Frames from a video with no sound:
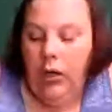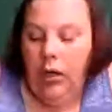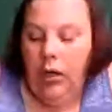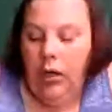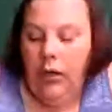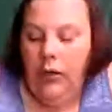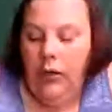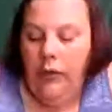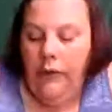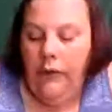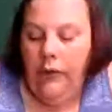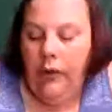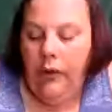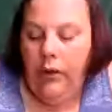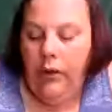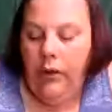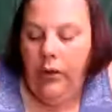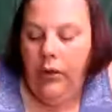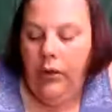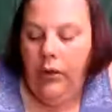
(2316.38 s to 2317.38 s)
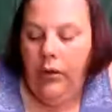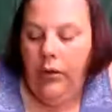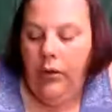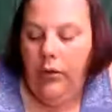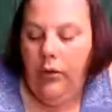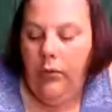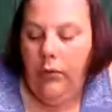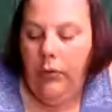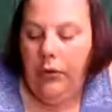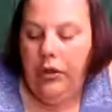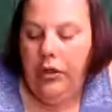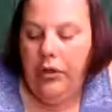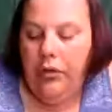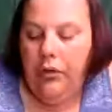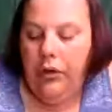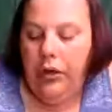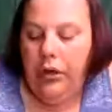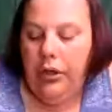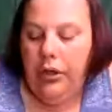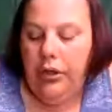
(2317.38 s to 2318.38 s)
over what you're
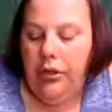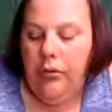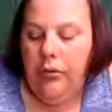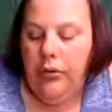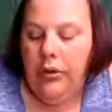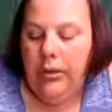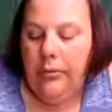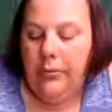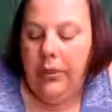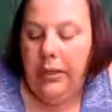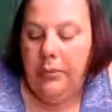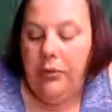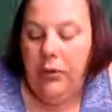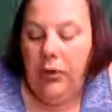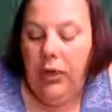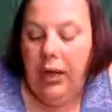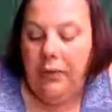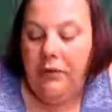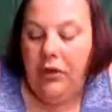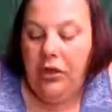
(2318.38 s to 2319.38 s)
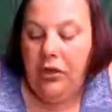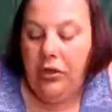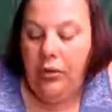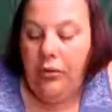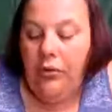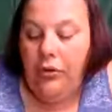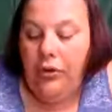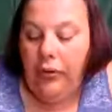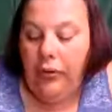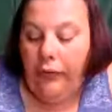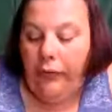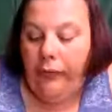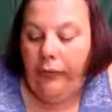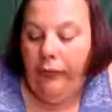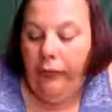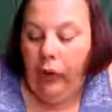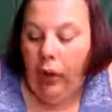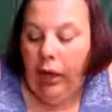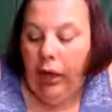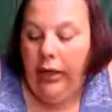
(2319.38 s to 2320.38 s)
going to do. Sometimes you have to choose your
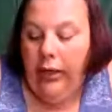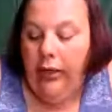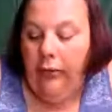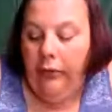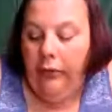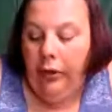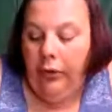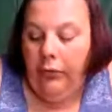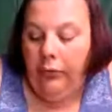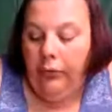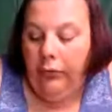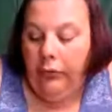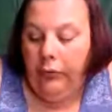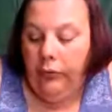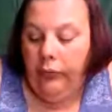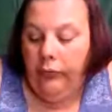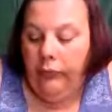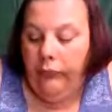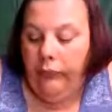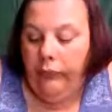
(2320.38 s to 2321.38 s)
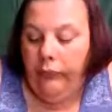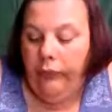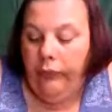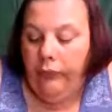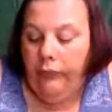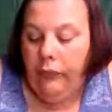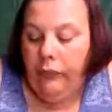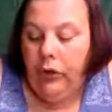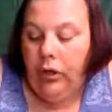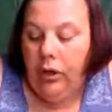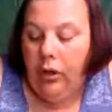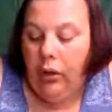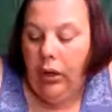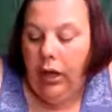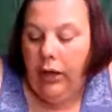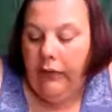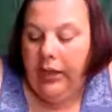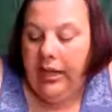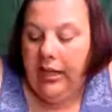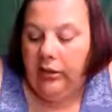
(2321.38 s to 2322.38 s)
life, your,
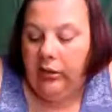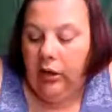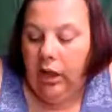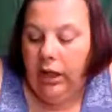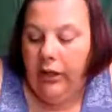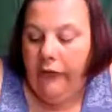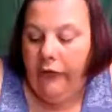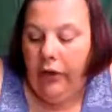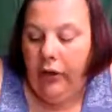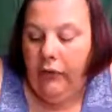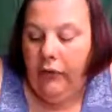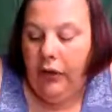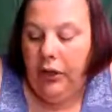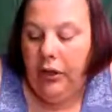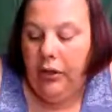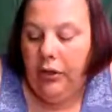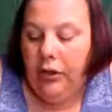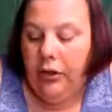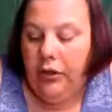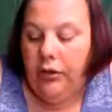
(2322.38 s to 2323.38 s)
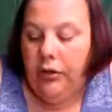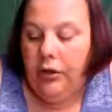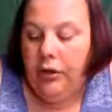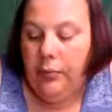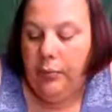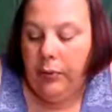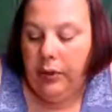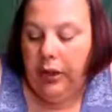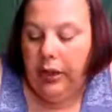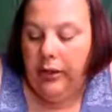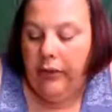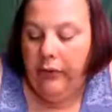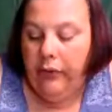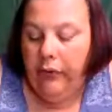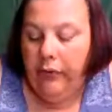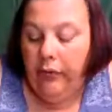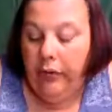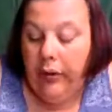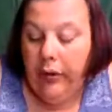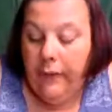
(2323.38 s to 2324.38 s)
everyday life over your YouTube
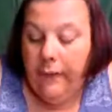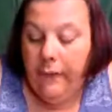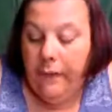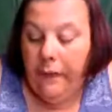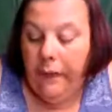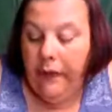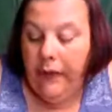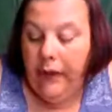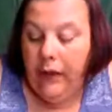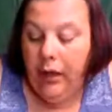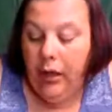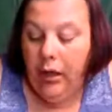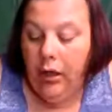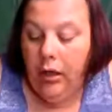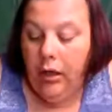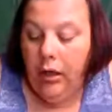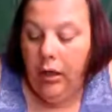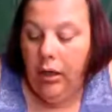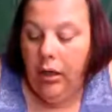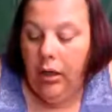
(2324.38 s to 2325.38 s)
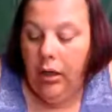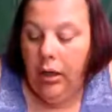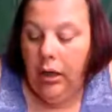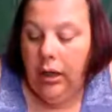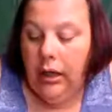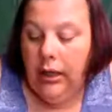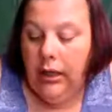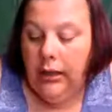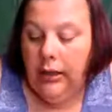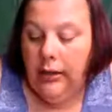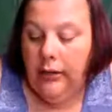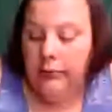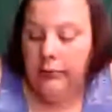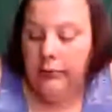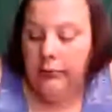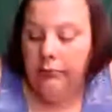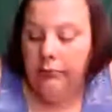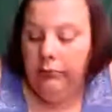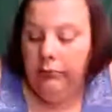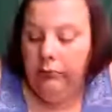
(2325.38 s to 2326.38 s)
life.
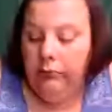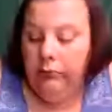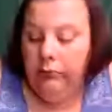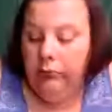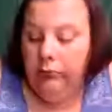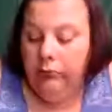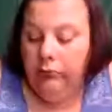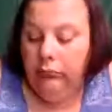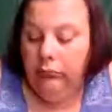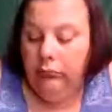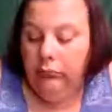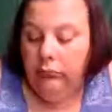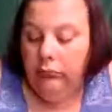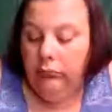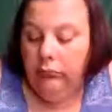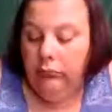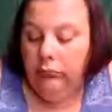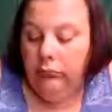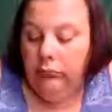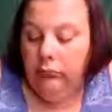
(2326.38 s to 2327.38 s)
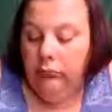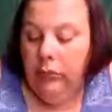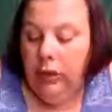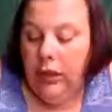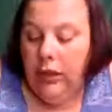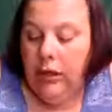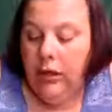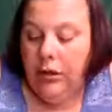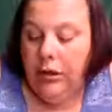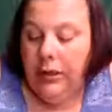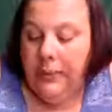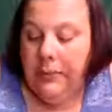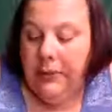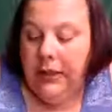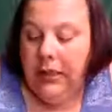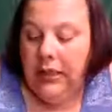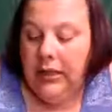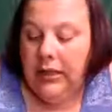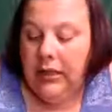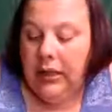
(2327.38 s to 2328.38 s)
Um, just
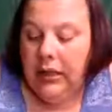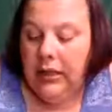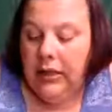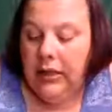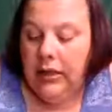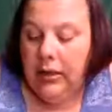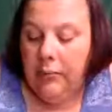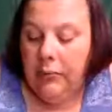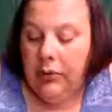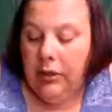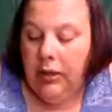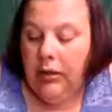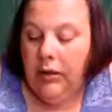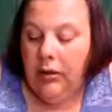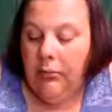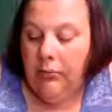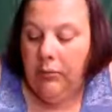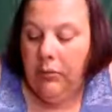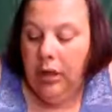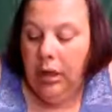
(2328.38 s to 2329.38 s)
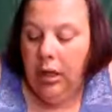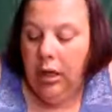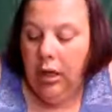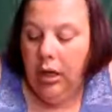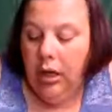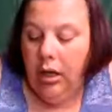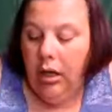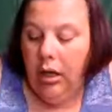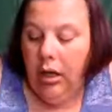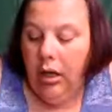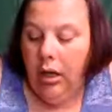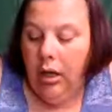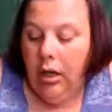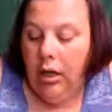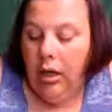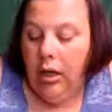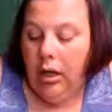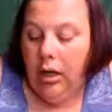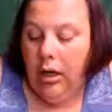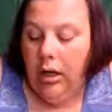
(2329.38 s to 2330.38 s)
because things come up.
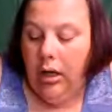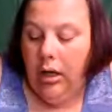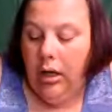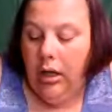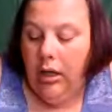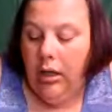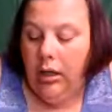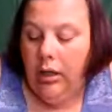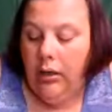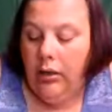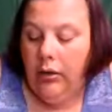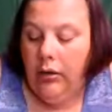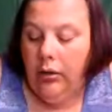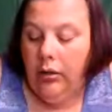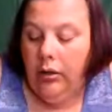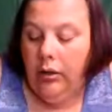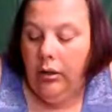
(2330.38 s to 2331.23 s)
And